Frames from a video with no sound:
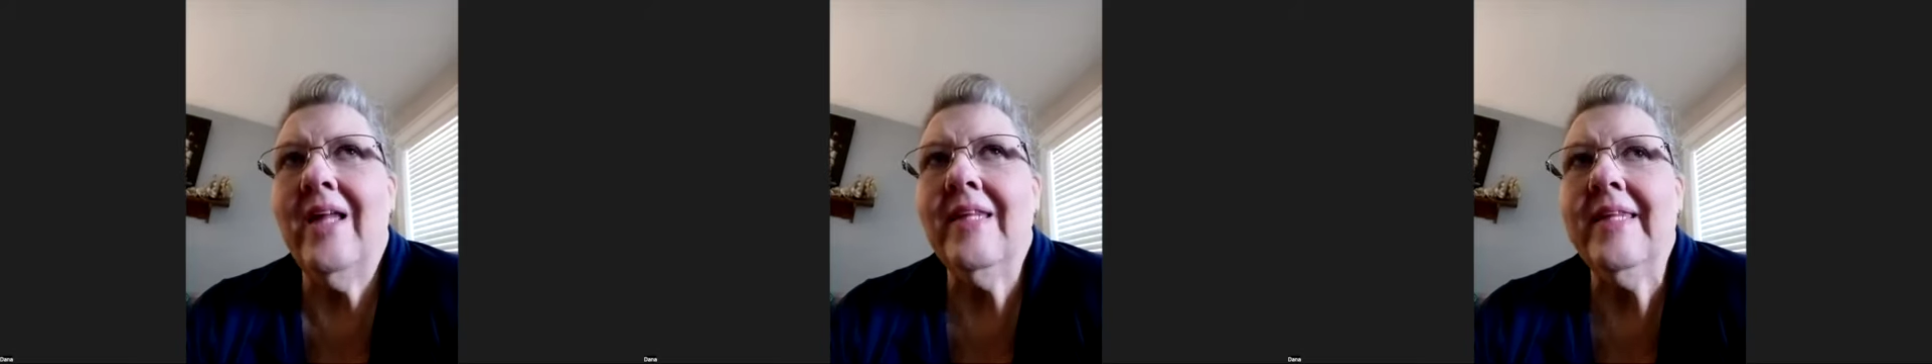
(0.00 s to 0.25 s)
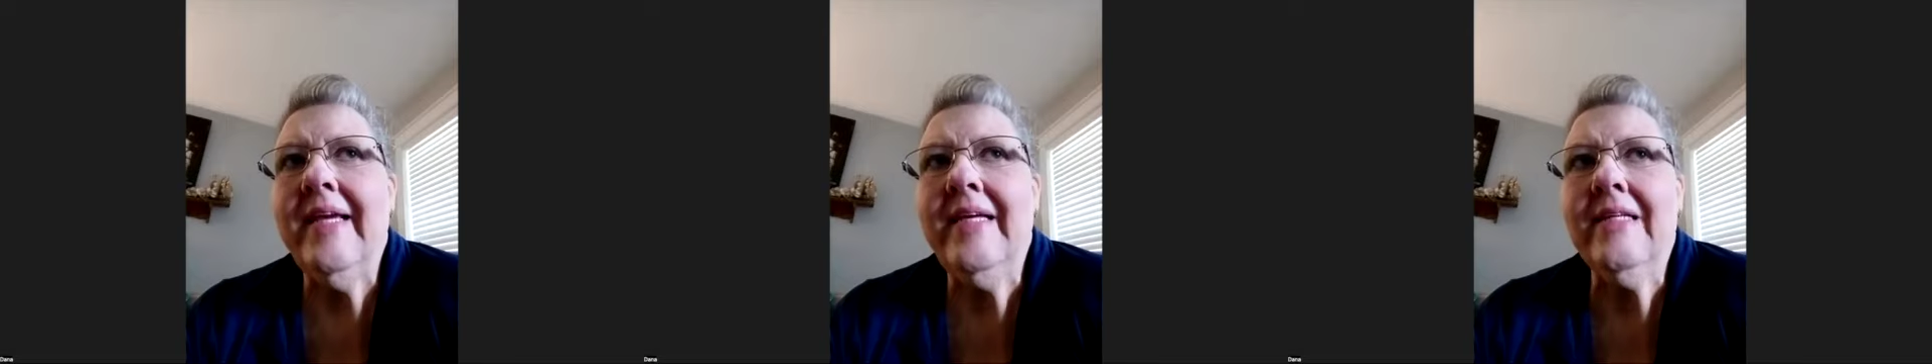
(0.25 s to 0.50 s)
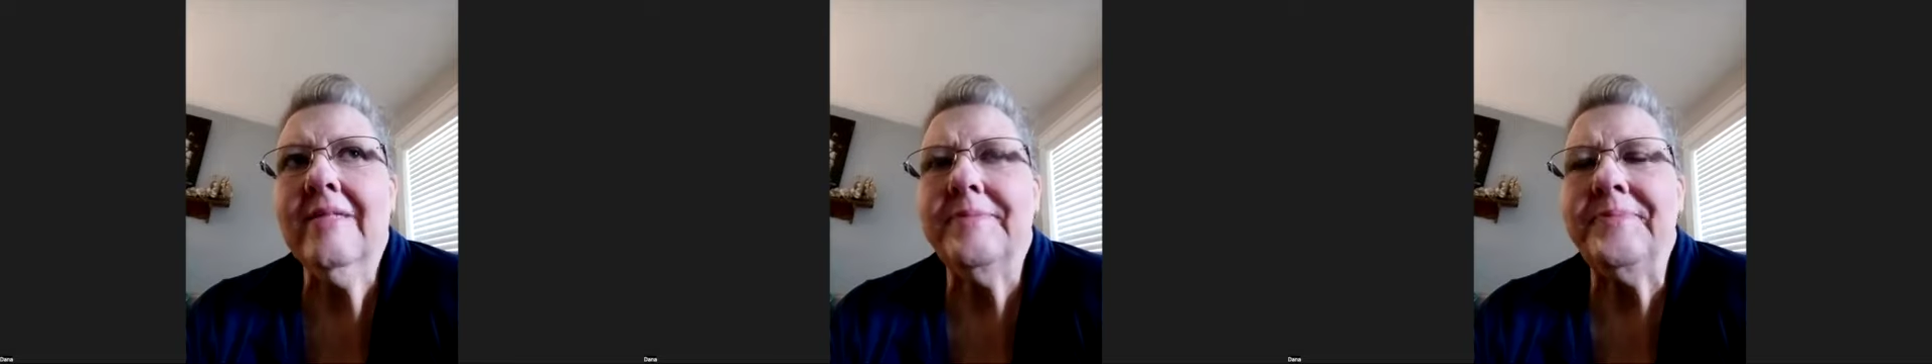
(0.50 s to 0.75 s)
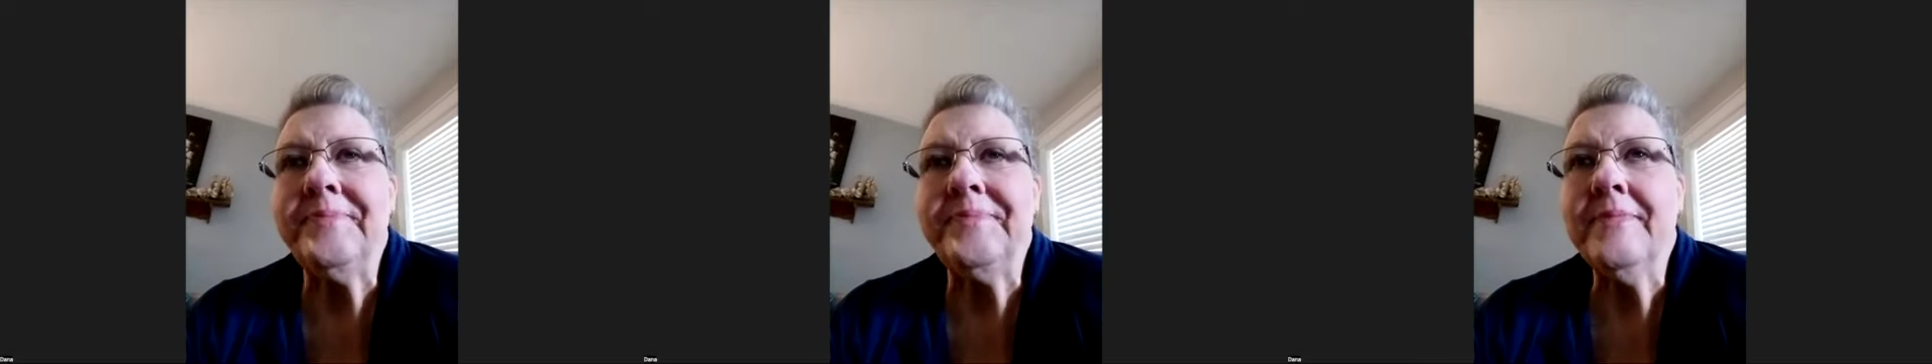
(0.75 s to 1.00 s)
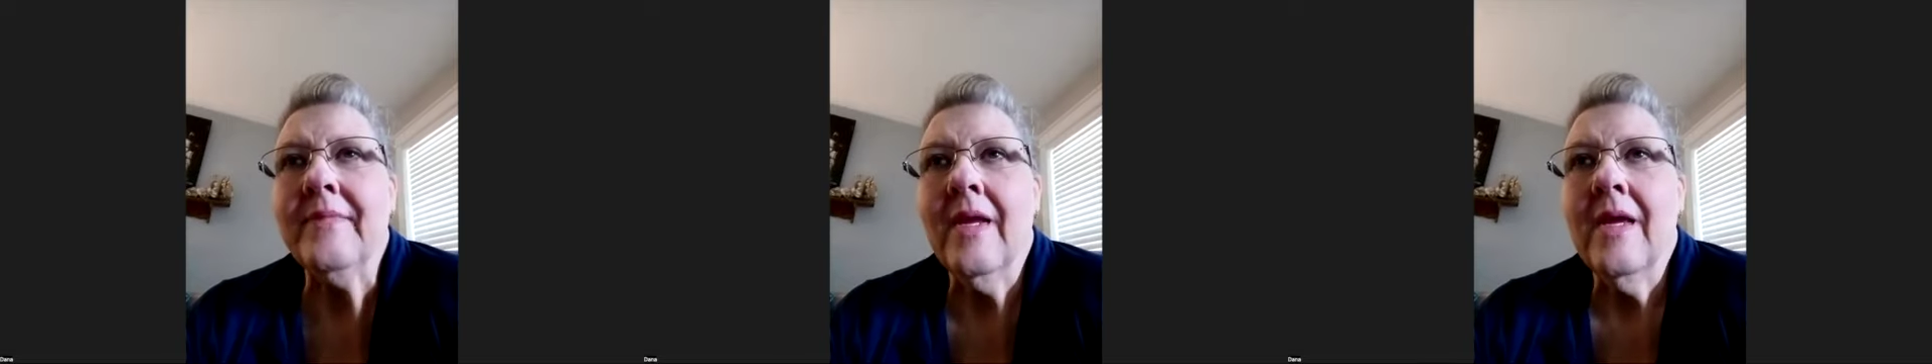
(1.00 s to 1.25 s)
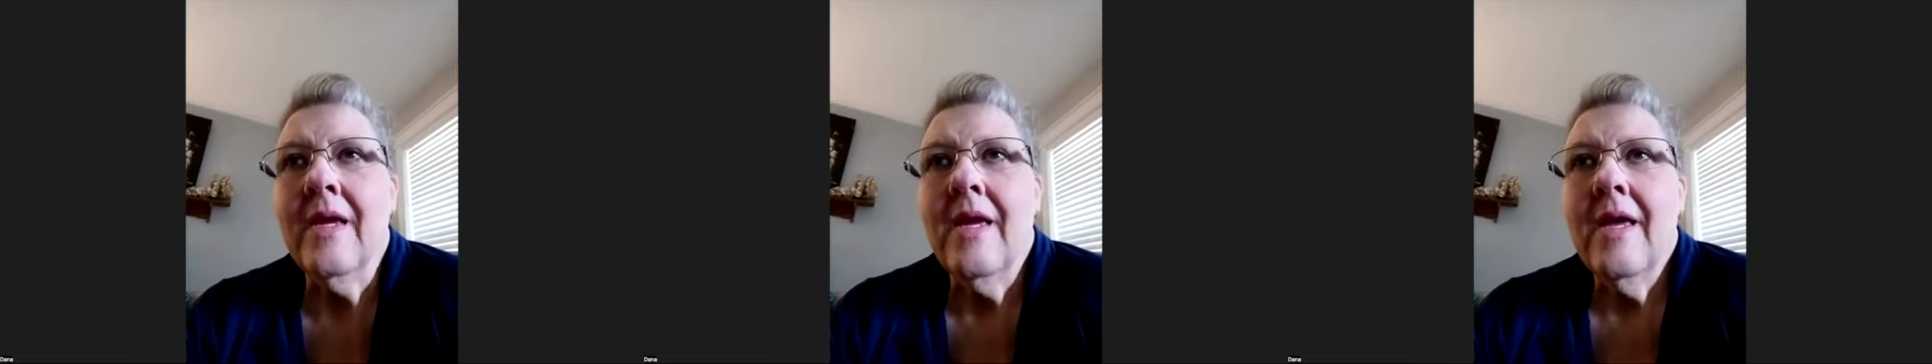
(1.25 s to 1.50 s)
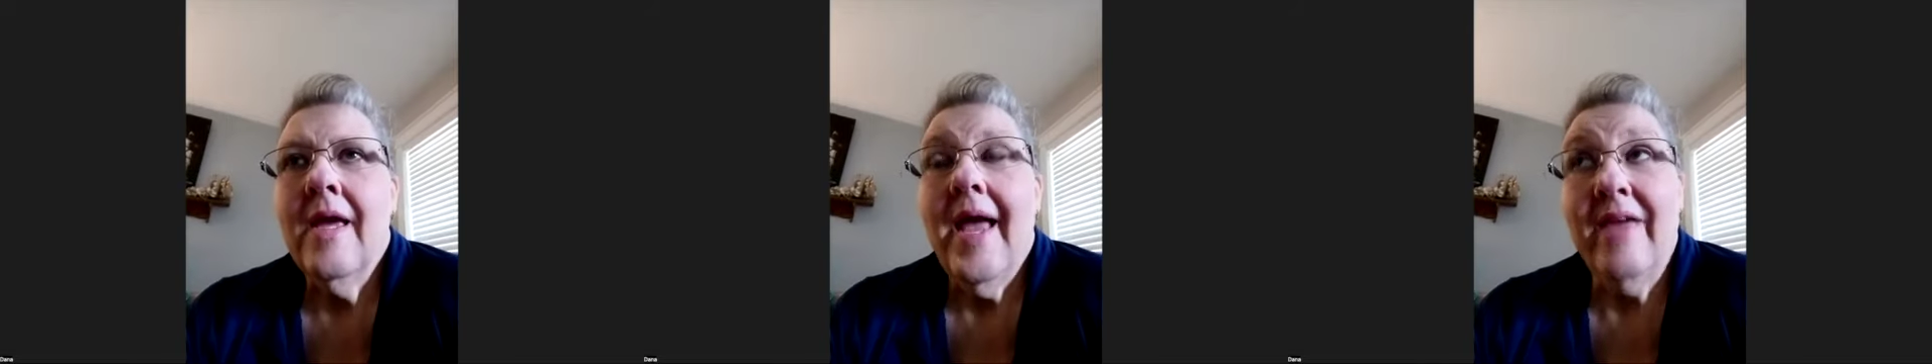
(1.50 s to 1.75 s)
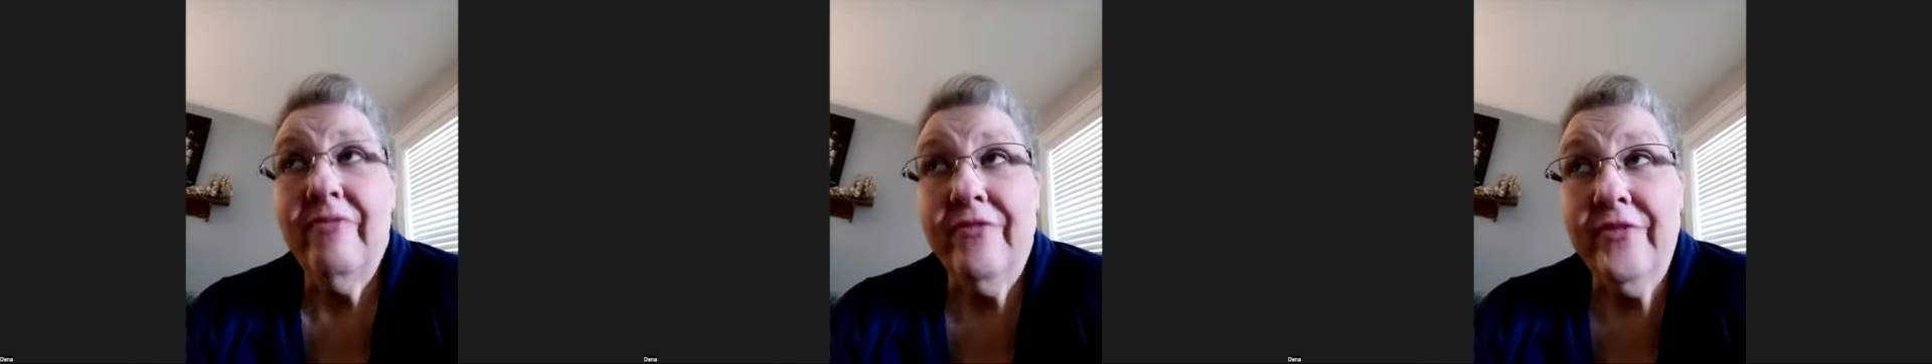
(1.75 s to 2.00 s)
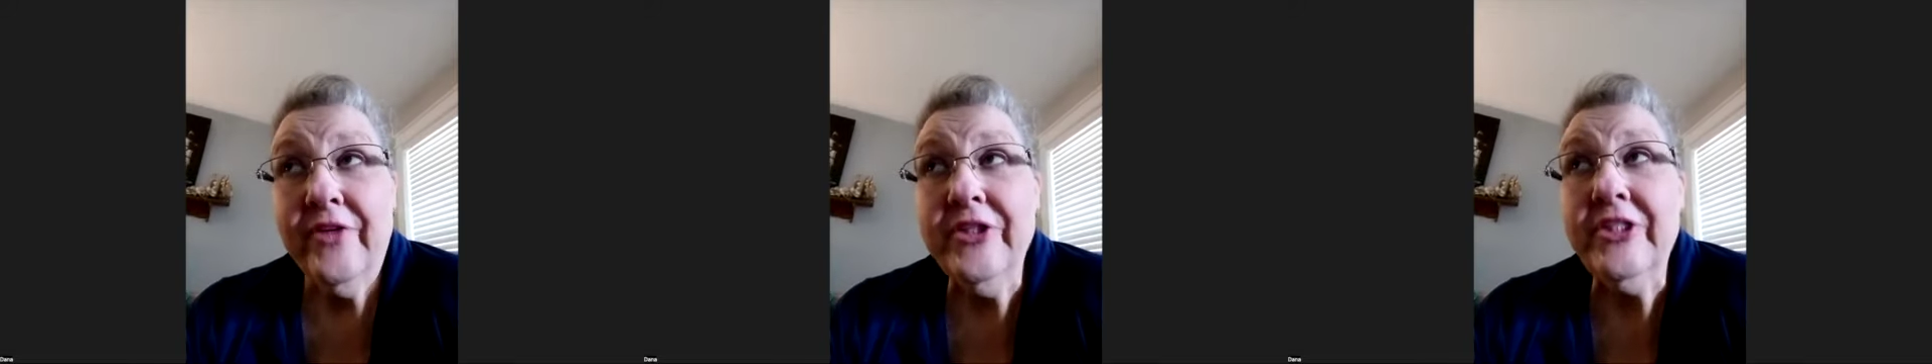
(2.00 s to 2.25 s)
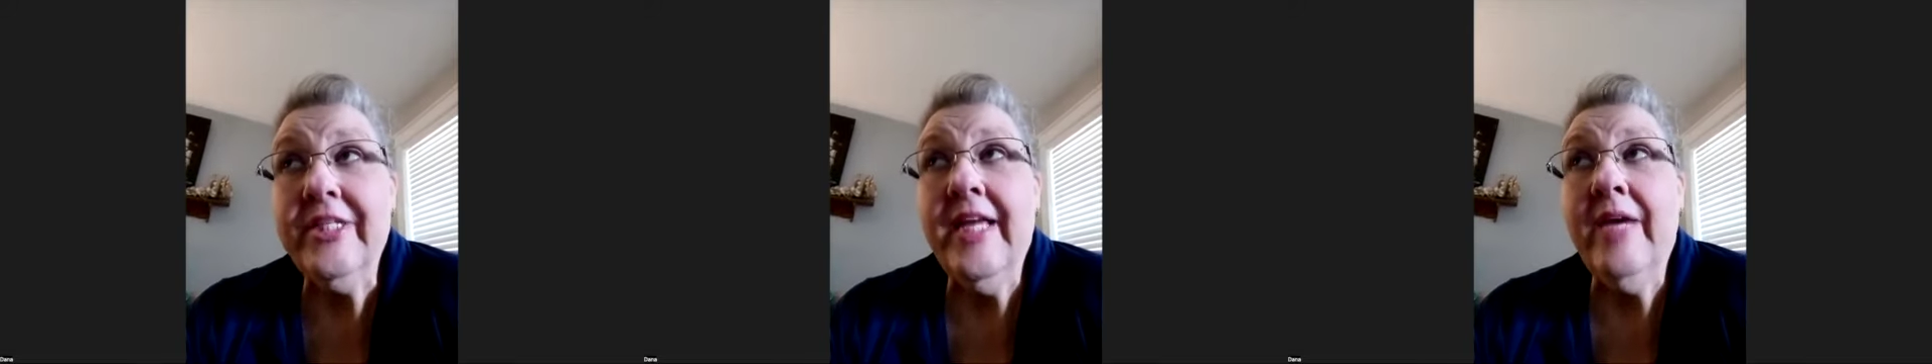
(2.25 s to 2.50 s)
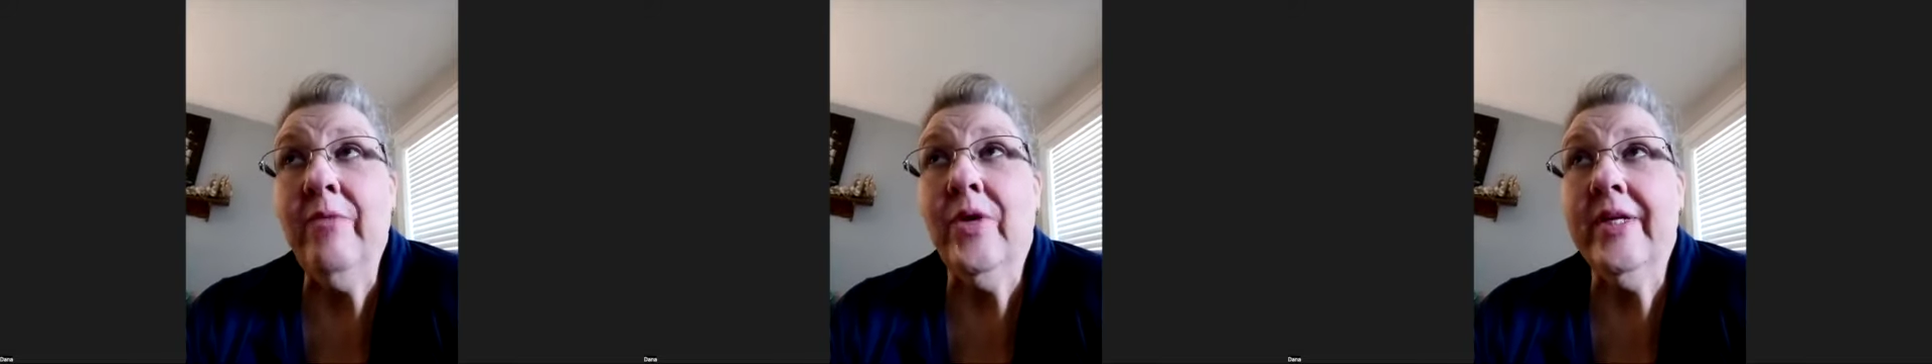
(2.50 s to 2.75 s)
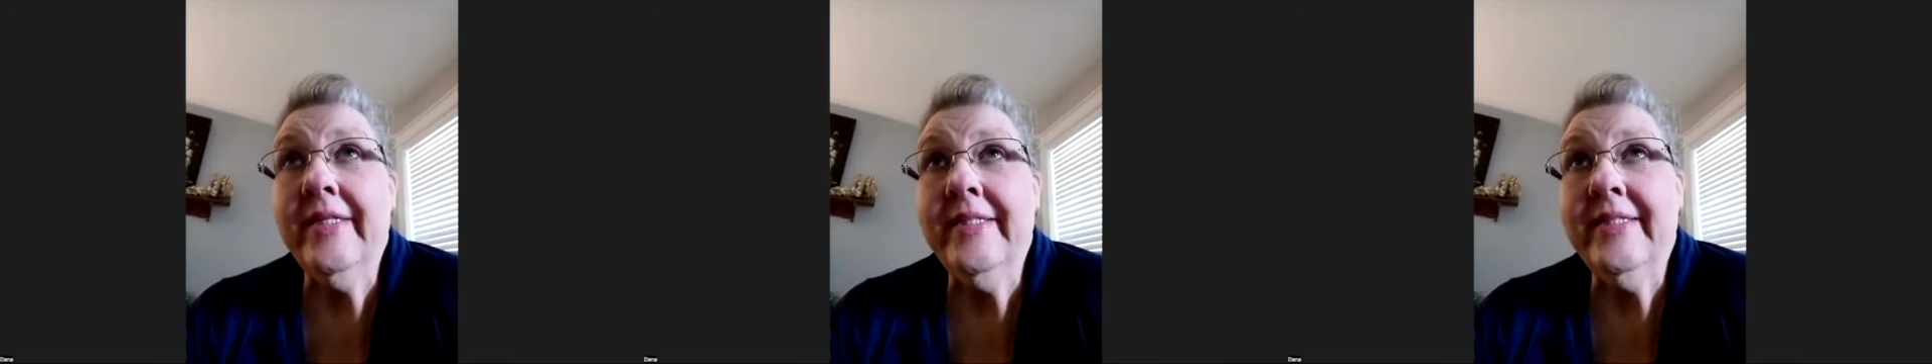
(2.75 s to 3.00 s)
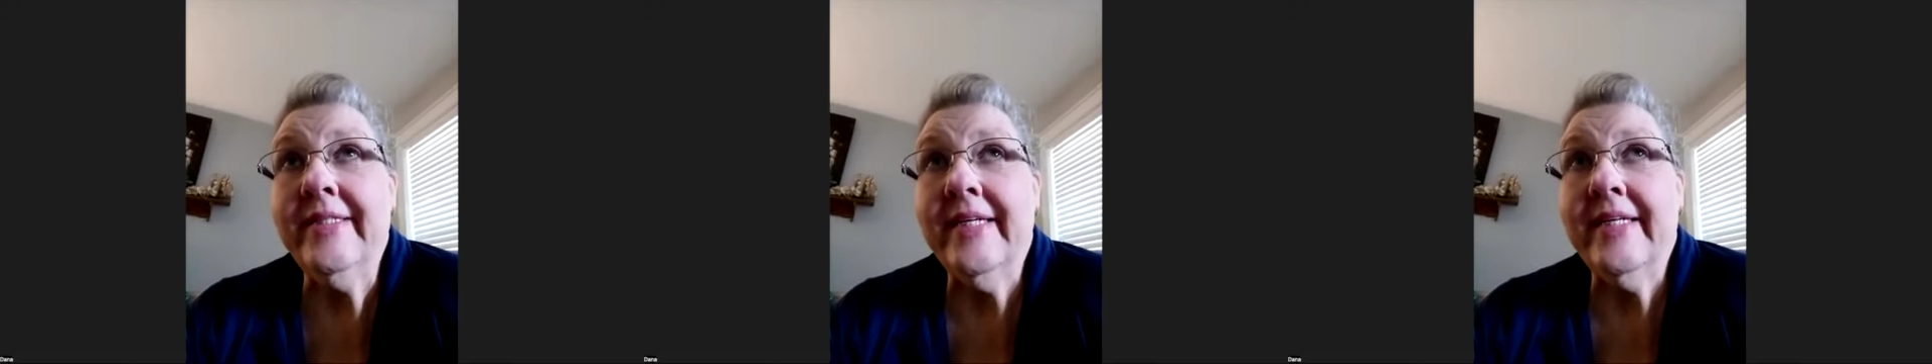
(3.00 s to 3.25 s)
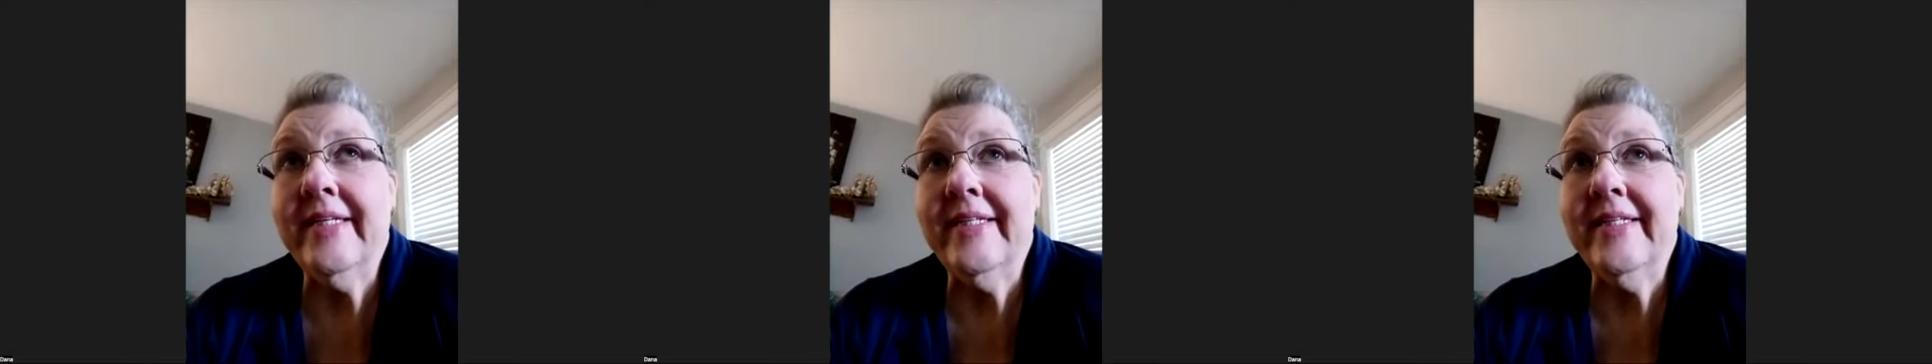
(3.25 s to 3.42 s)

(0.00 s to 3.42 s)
they at first they wanted to